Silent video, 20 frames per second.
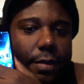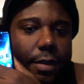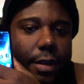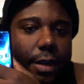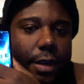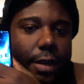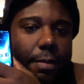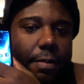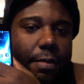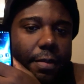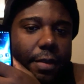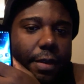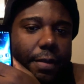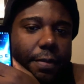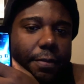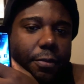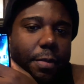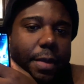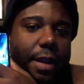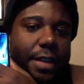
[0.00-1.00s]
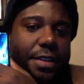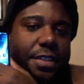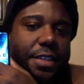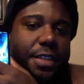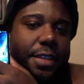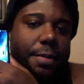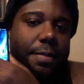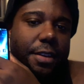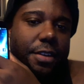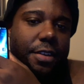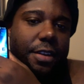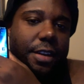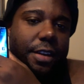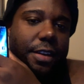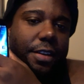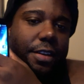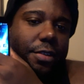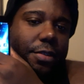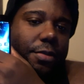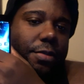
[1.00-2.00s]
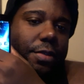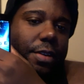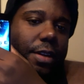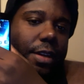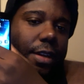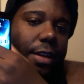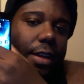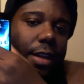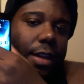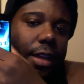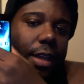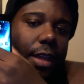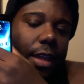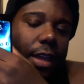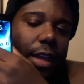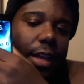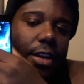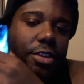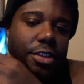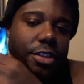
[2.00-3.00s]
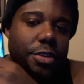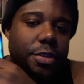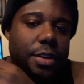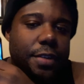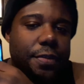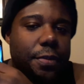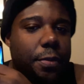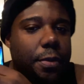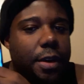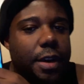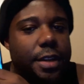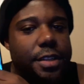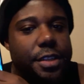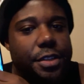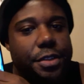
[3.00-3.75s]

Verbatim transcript: um, a format zip that you can do, and there's two different ones.